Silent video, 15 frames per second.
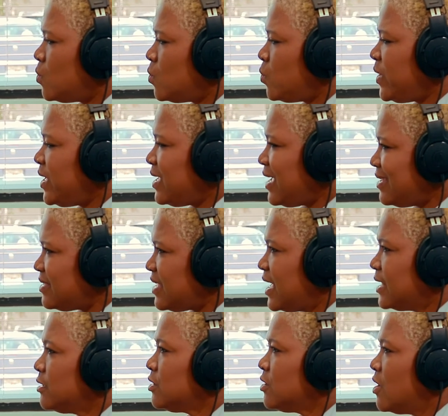we get
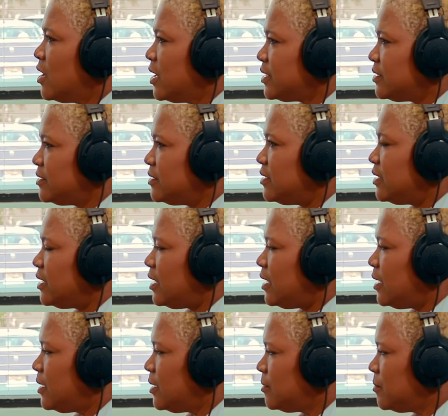that a lot.
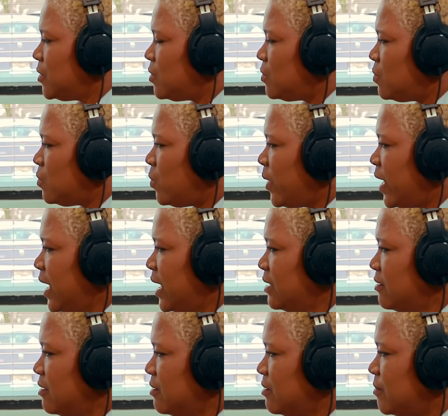Um,
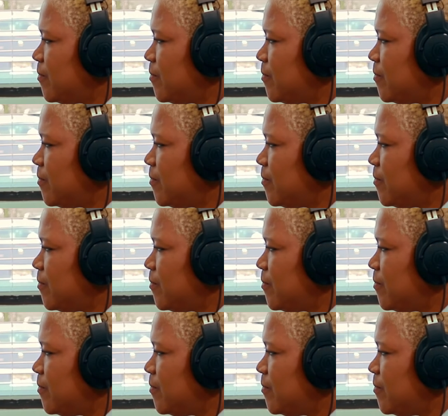when,